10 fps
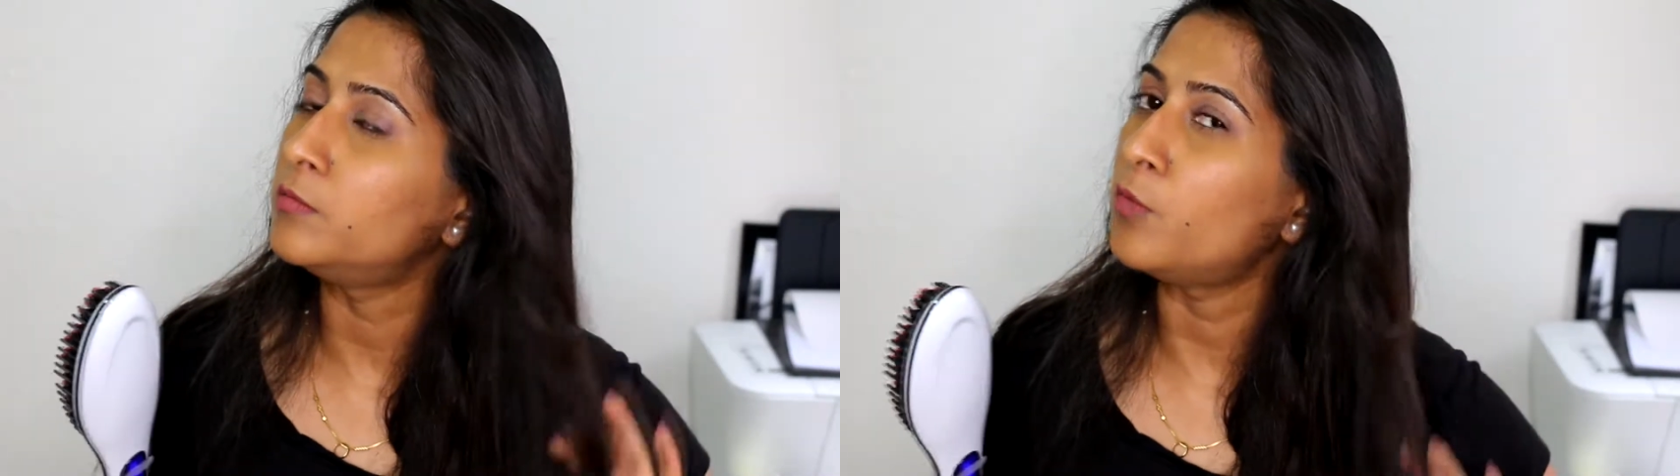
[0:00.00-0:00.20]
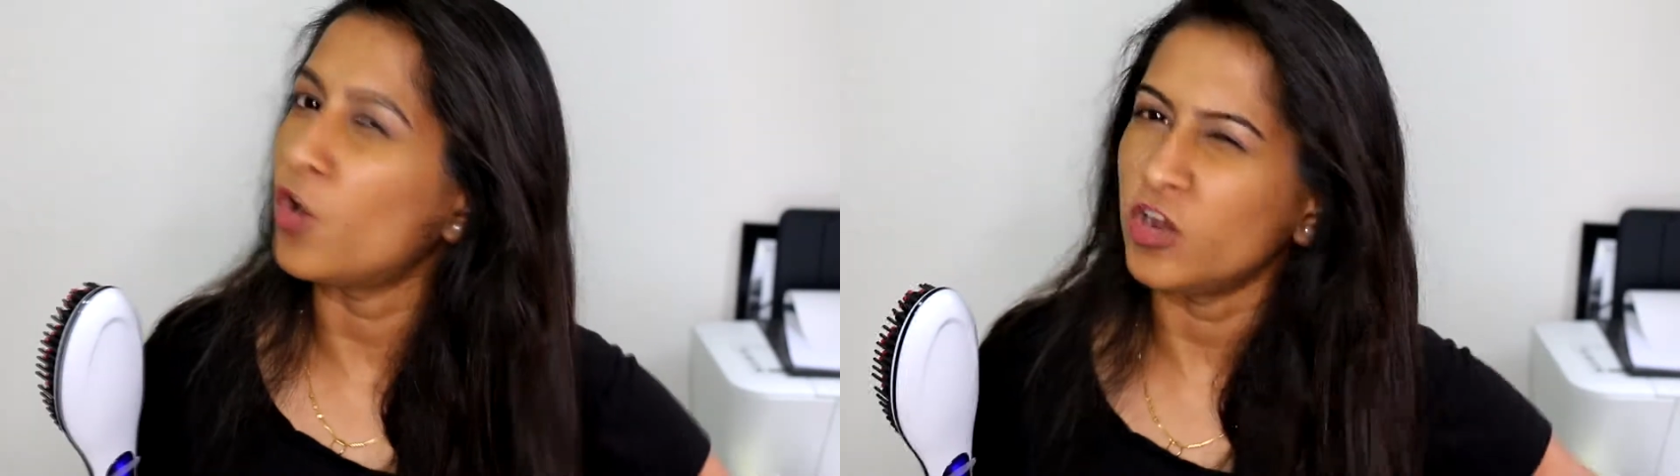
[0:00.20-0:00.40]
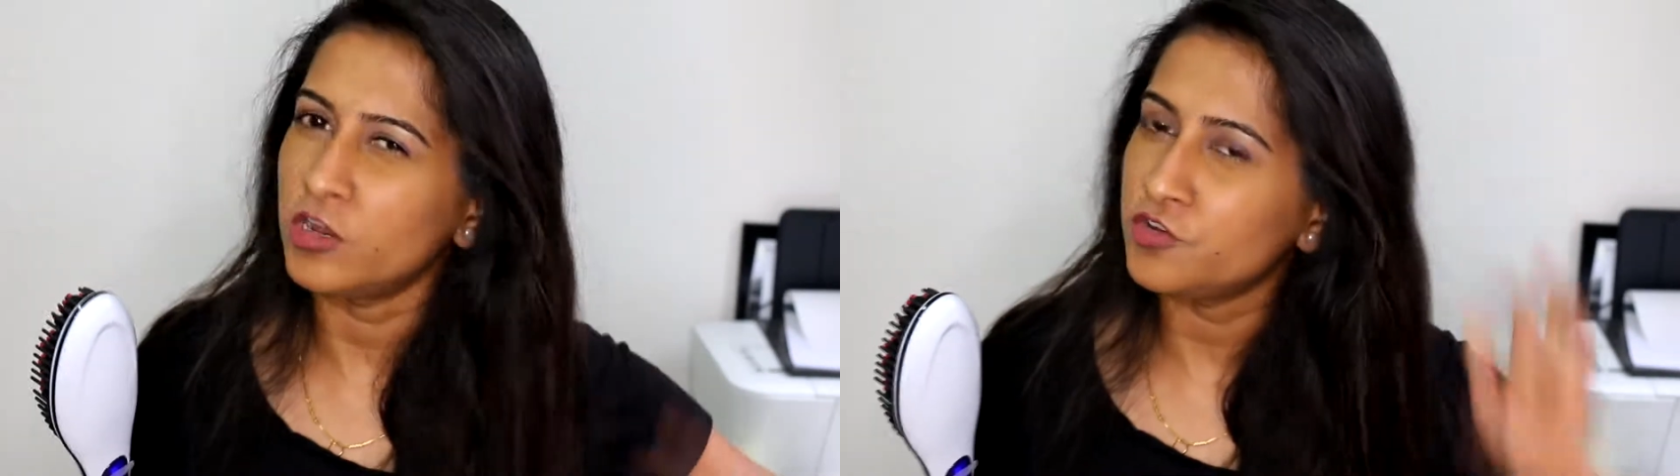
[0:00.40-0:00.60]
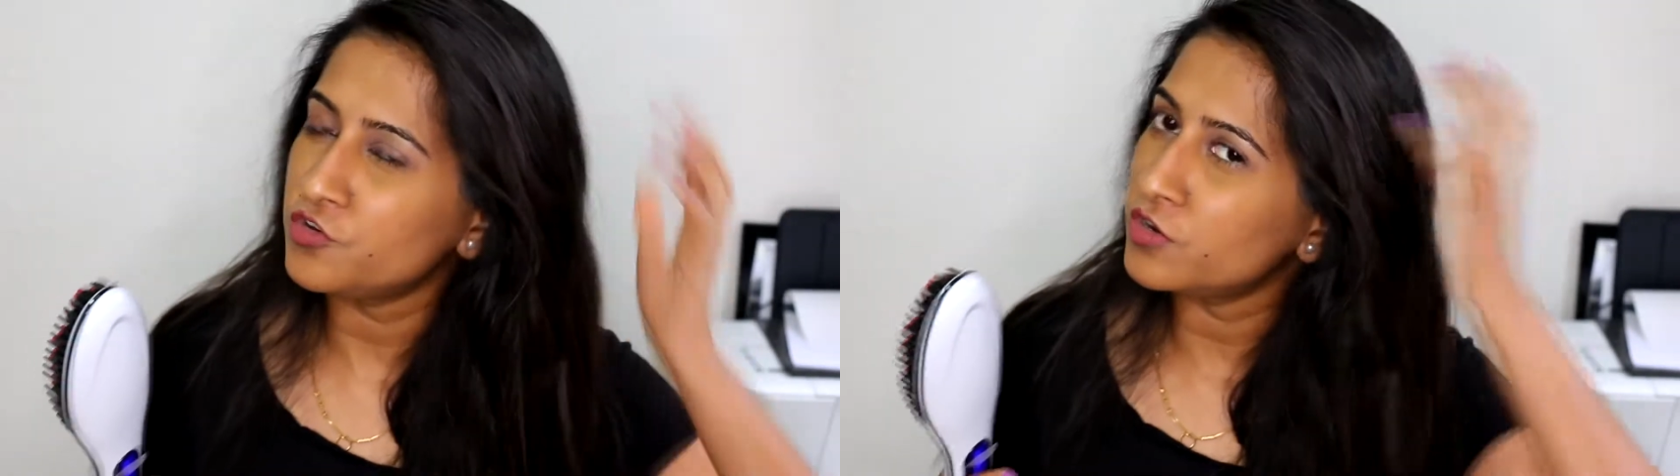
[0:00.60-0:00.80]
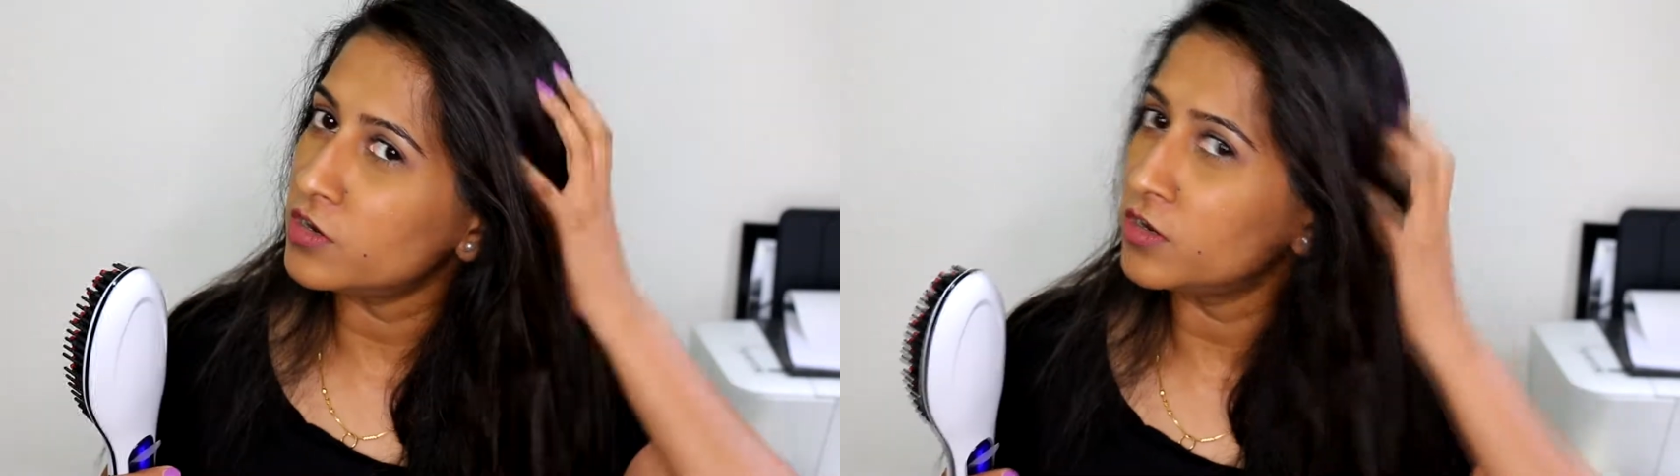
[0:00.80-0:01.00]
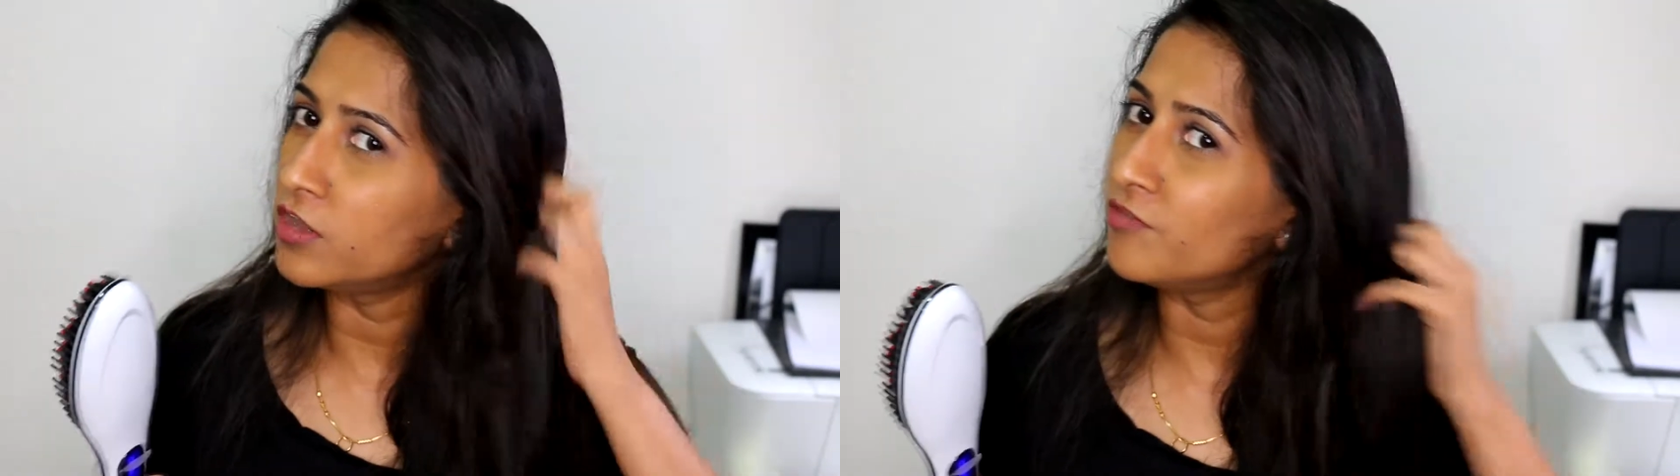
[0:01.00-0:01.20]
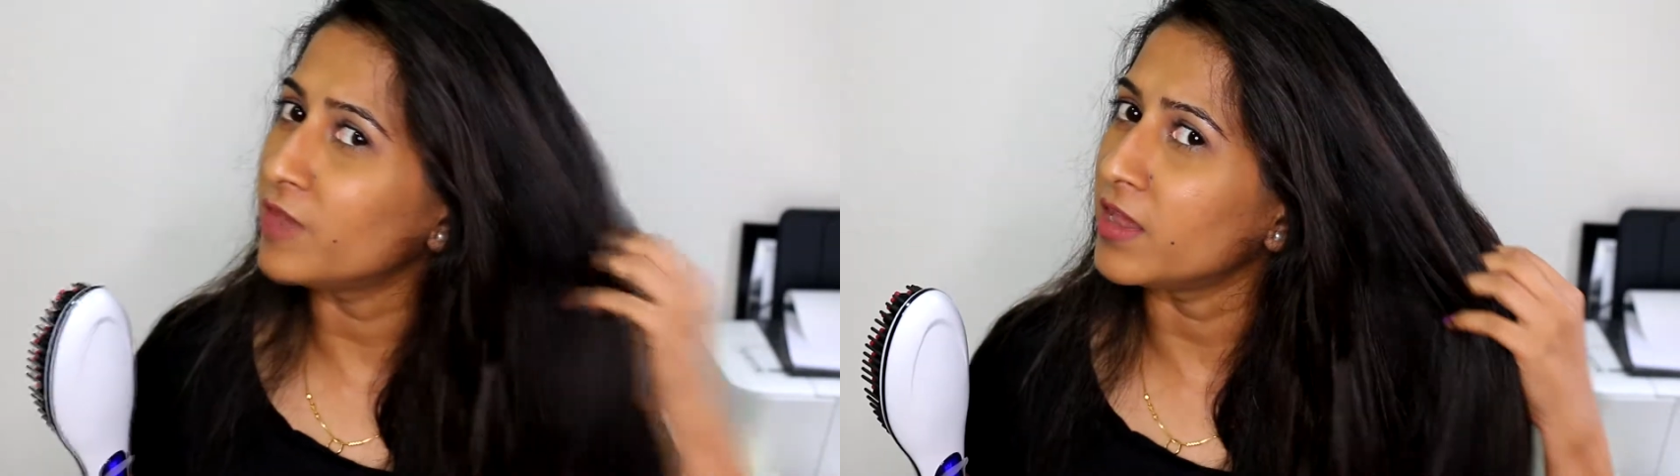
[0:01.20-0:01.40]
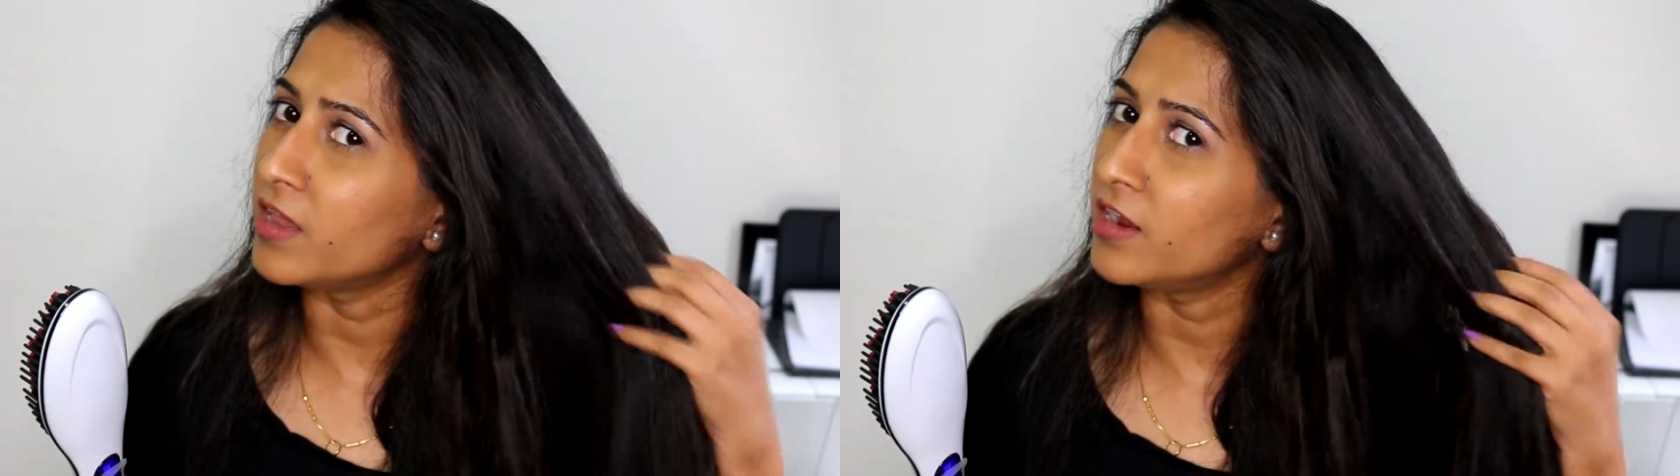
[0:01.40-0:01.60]
polish, give
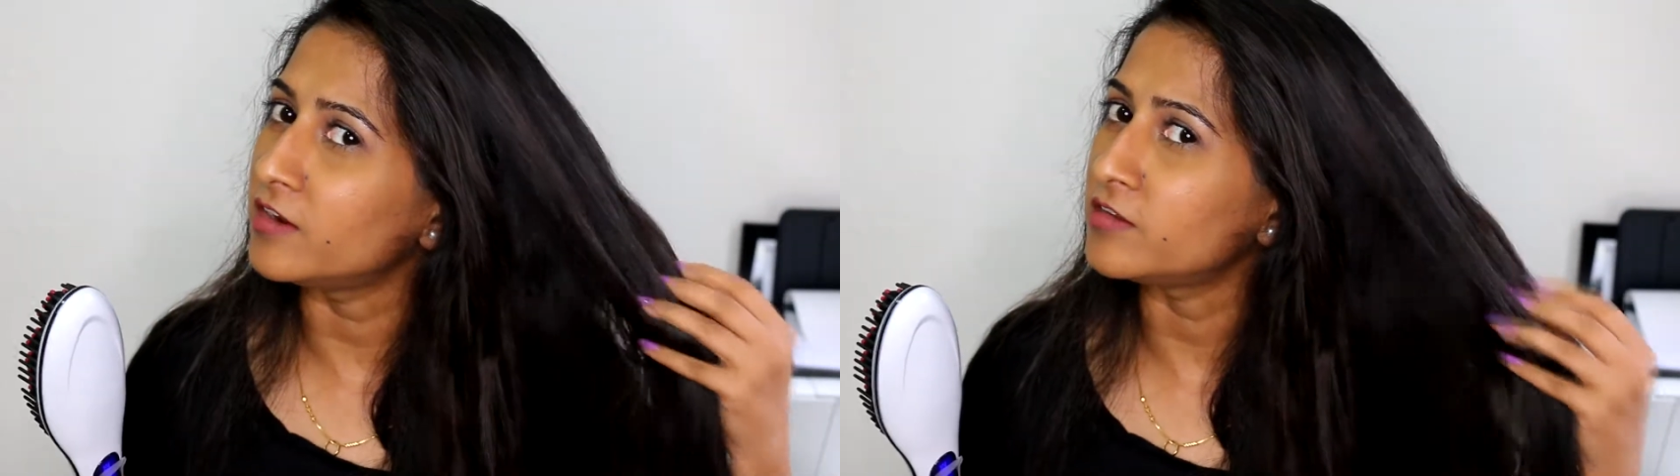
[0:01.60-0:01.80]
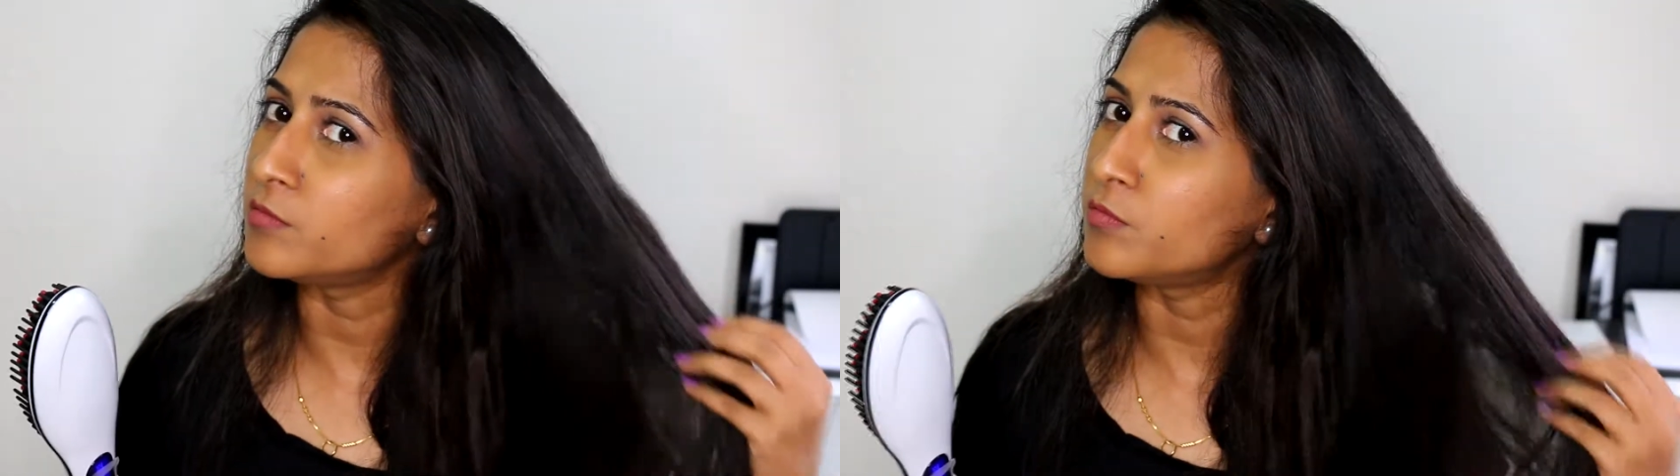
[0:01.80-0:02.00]
my hair